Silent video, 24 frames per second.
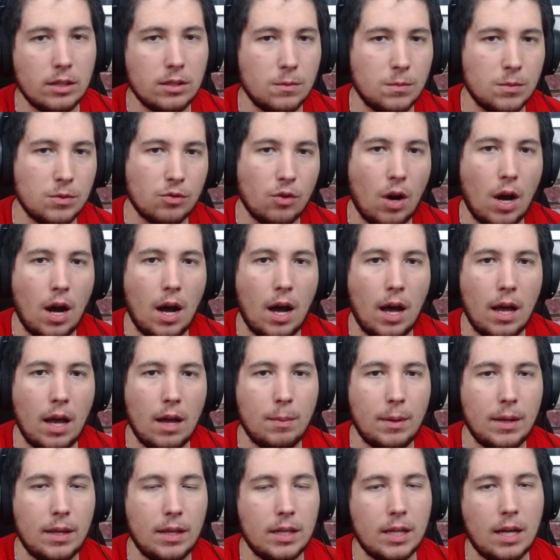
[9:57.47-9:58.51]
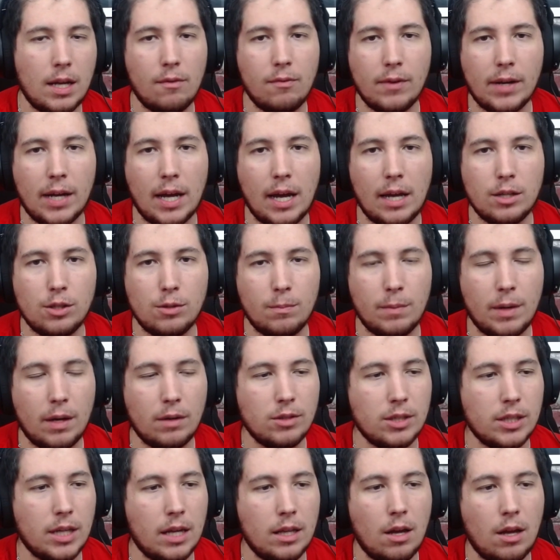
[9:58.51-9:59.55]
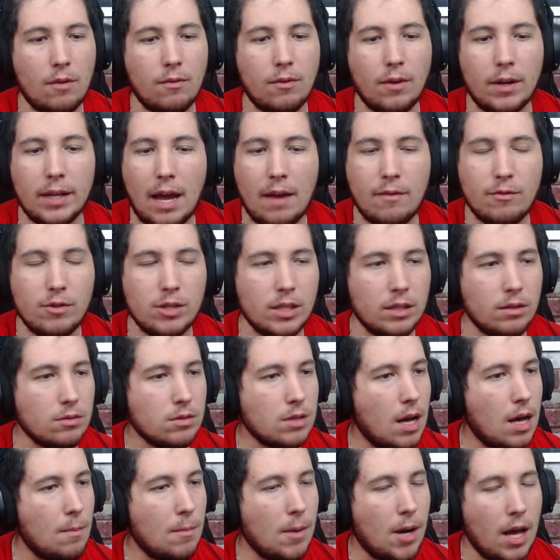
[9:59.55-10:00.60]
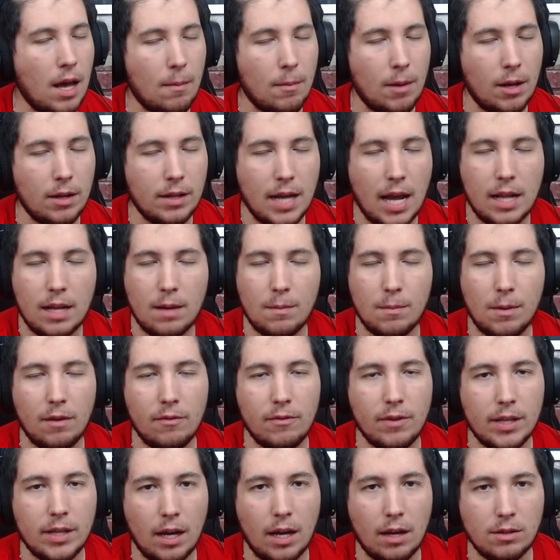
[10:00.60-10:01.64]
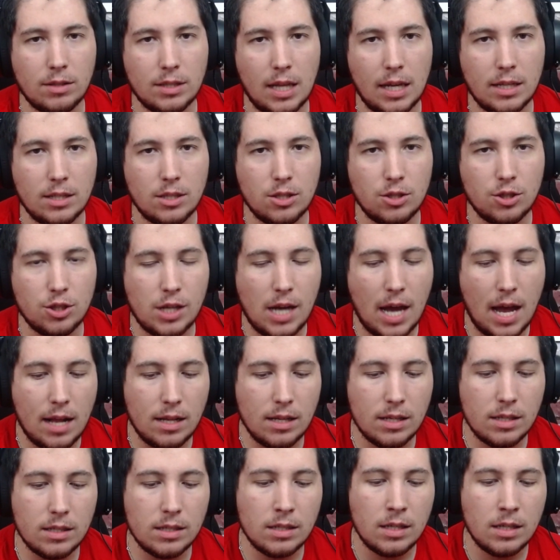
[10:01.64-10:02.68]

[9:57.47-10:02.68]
subscribe, hit the notification bell so you get notified every single time I upload any of my videos, ladies and gents.